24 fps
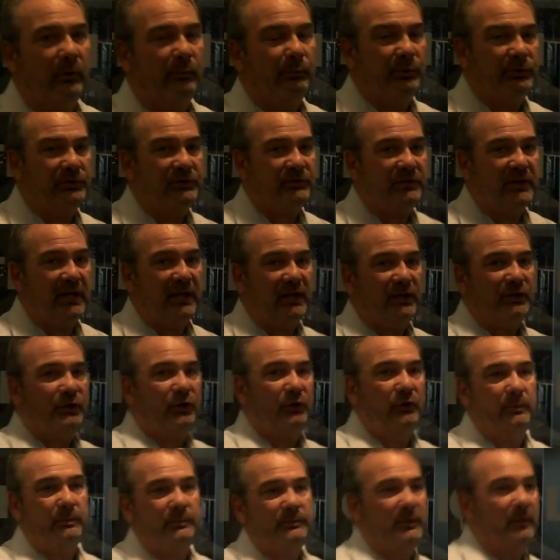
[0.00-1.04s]
for it, but just think in
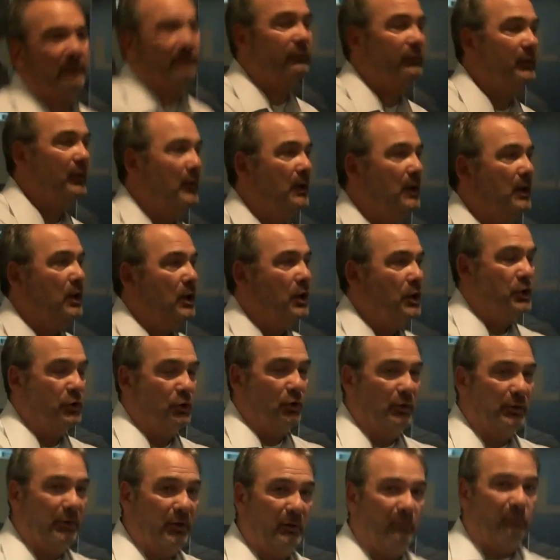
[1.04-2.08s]
terms of
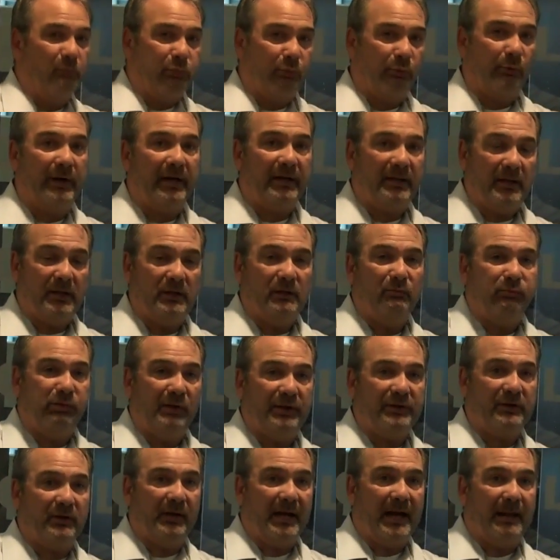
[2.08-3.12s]
your little brick that you
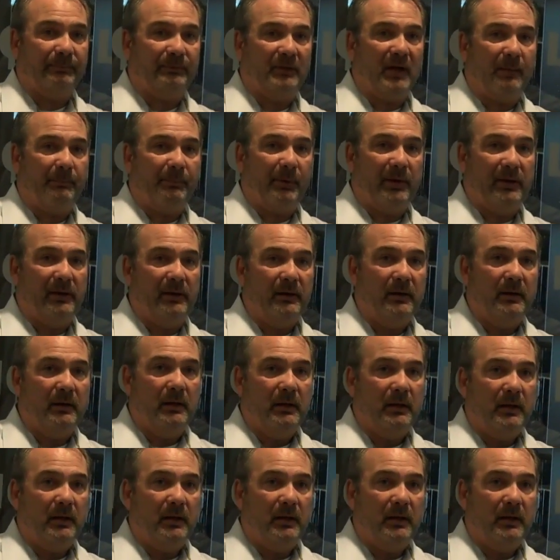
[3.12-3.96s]
plug your laptop in.